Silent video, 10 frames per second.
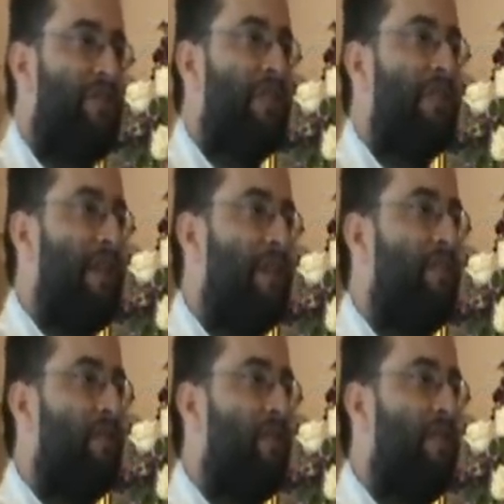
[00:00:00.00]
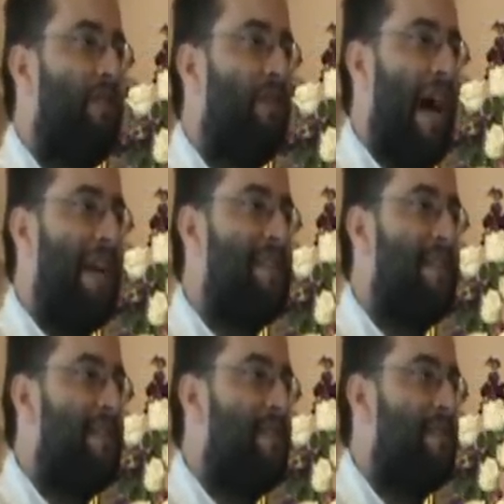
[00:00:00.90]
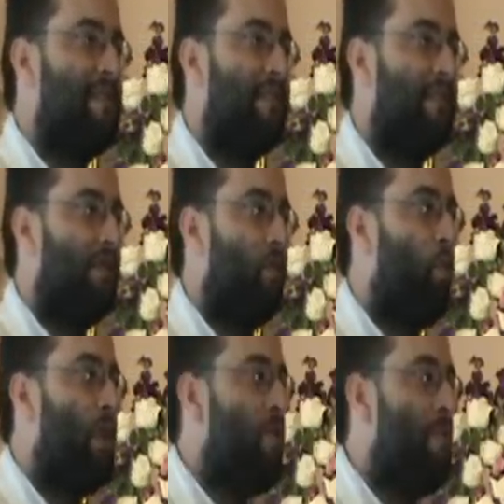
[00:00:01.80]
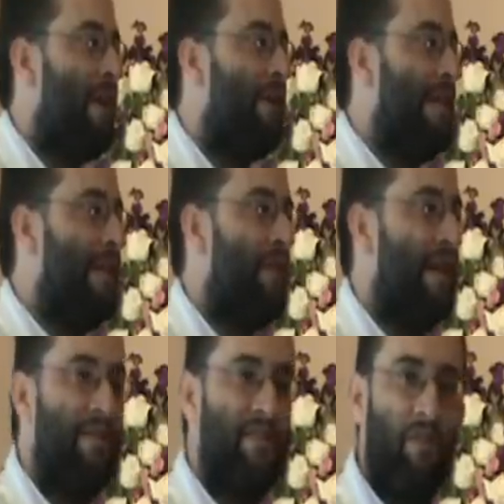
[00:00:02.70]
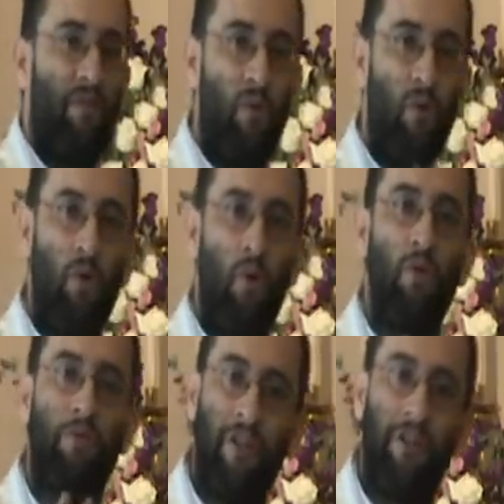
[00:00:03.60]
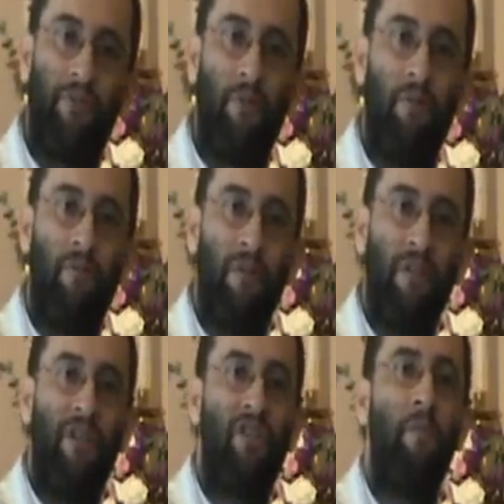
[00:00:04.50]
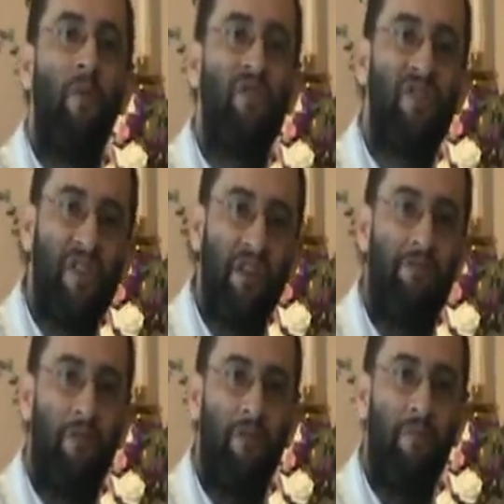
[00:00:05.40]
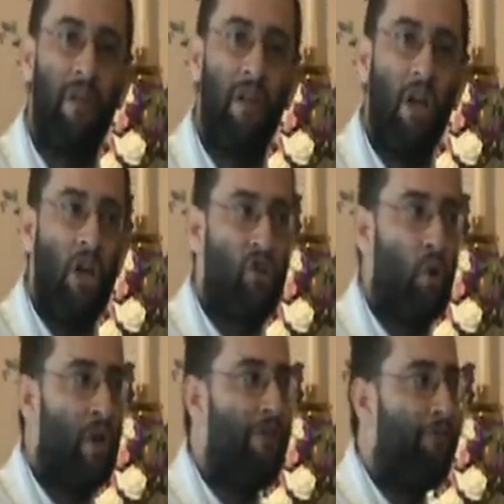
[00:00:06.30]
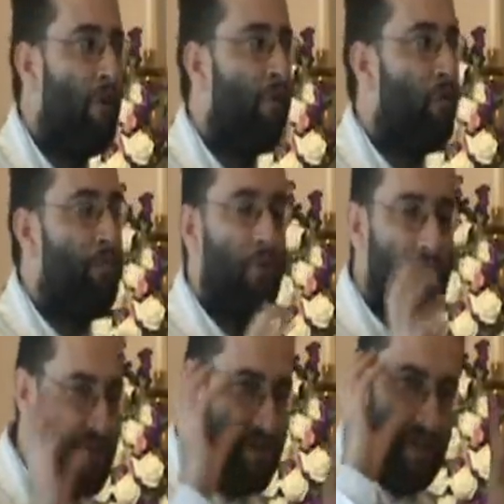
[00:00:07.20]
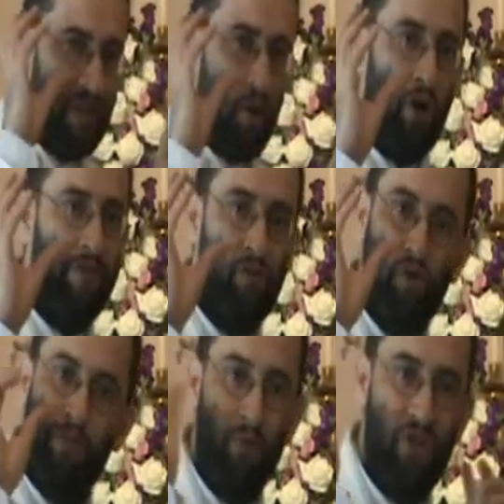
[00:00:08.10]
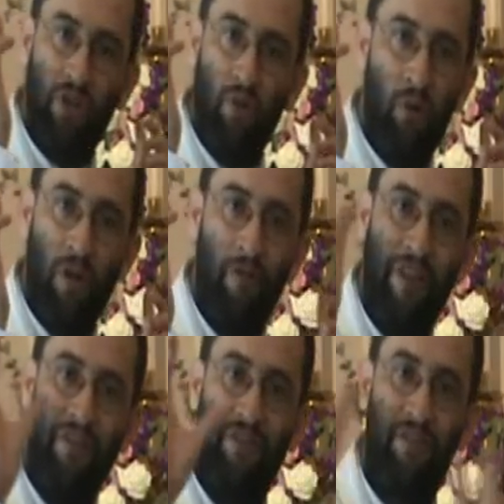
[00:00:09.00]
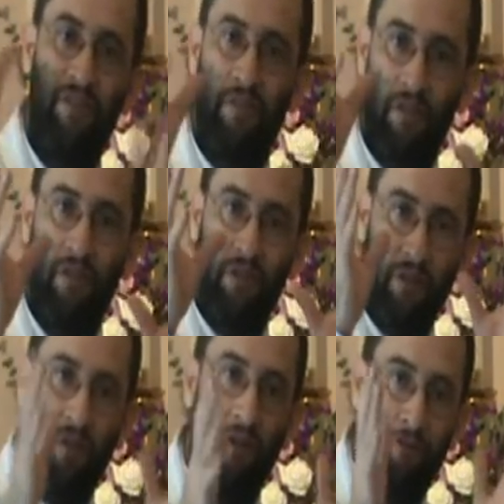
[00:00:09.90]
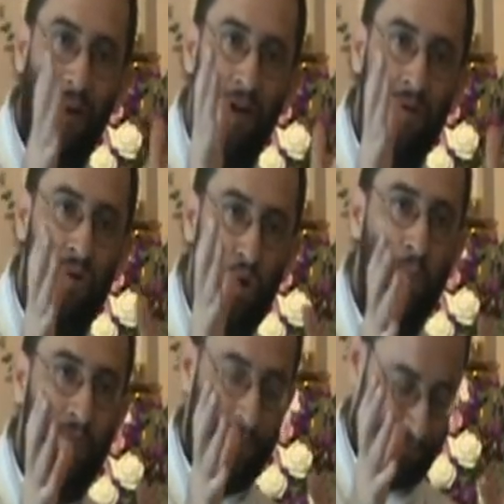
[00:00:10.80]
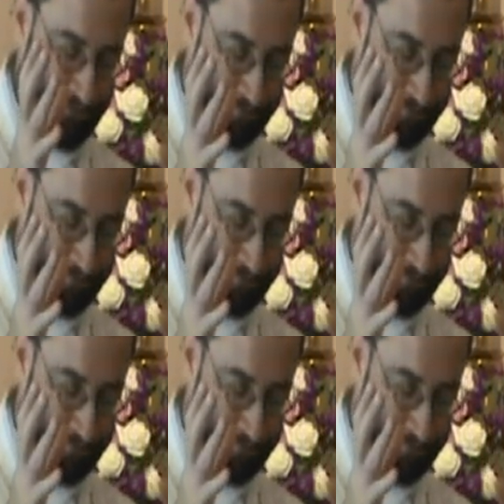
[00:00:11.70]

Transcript: think that the assets will remain in the hands of the local faithful. It's much safer. So if one of the priests or even the superior general of that of our group